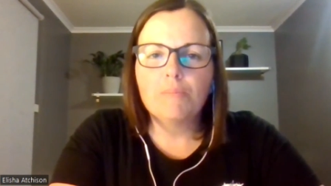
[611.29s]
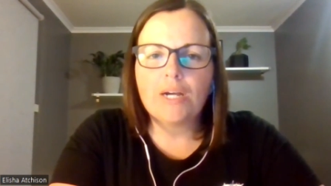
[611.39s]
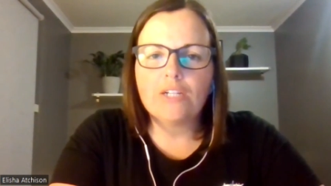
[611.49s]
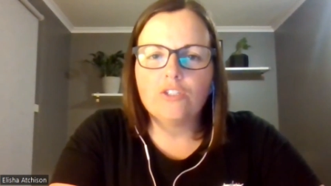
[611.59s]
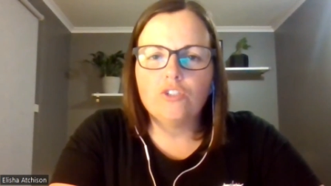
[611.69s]

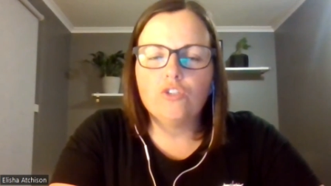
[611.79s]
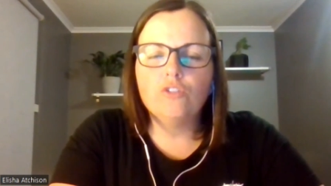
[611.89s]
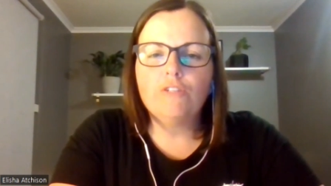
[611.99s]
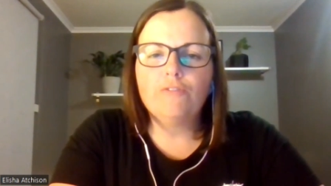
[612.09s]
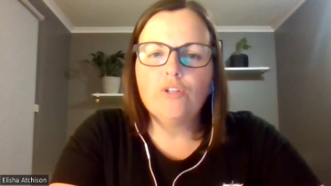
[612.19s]
but
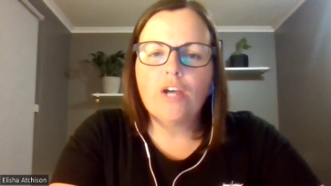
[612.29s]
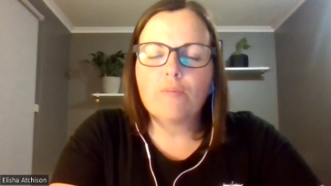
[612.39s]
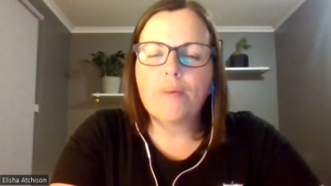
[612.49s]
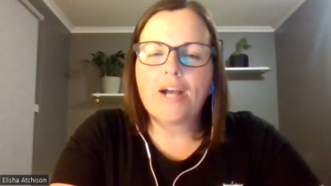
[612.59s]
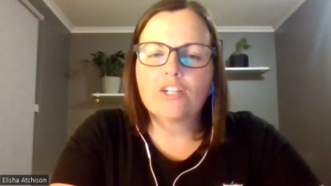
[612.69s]
you if you have
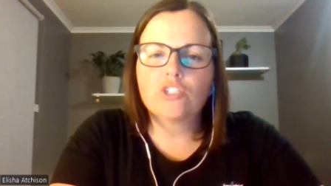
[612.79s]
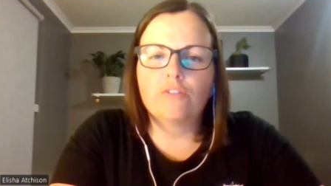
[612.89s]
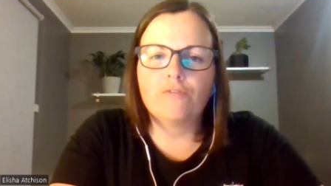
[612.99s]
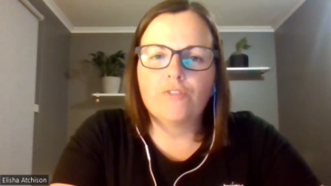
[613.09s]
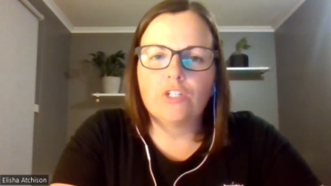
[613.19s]
a
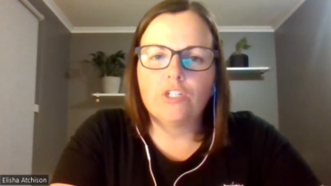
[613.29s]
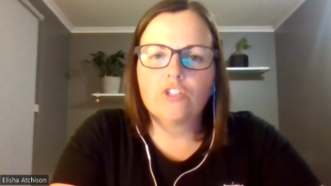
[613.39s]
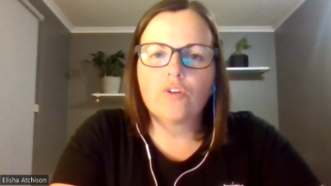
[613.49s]
passion for